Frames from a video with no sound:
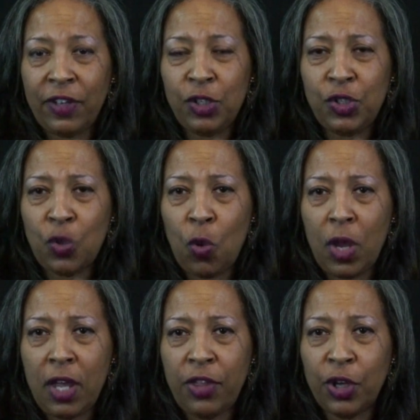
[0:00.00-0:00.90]

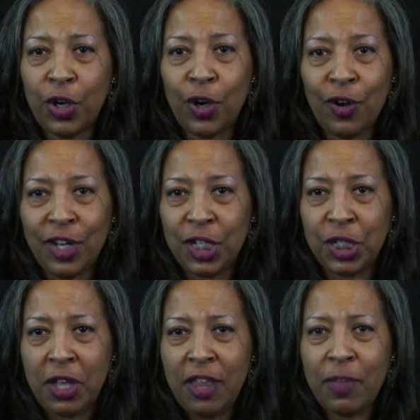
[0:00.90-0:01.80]
Enjoy the
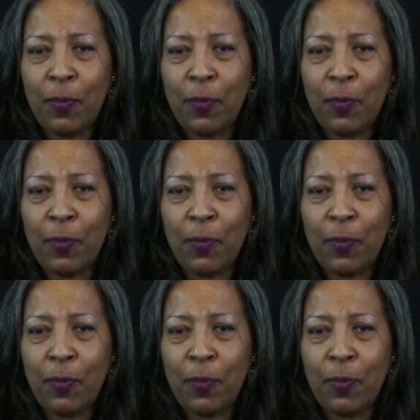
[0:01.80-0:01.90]
courage, the